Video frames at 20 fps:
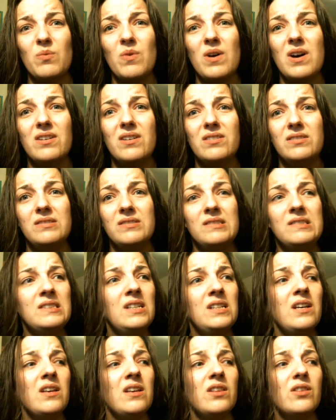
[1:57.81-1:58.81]
while
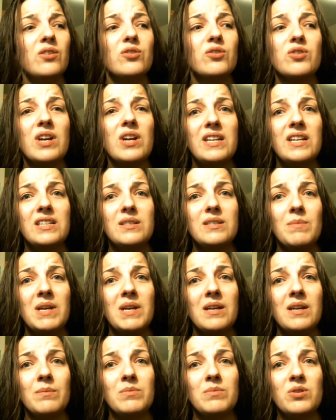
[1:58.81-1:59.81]
they're trying to
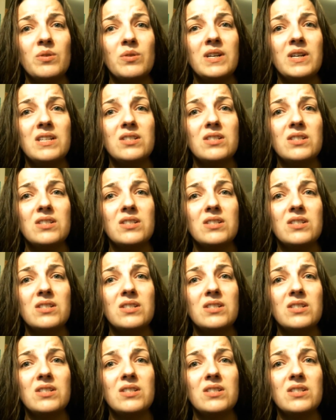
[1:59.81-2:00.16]
make him do it.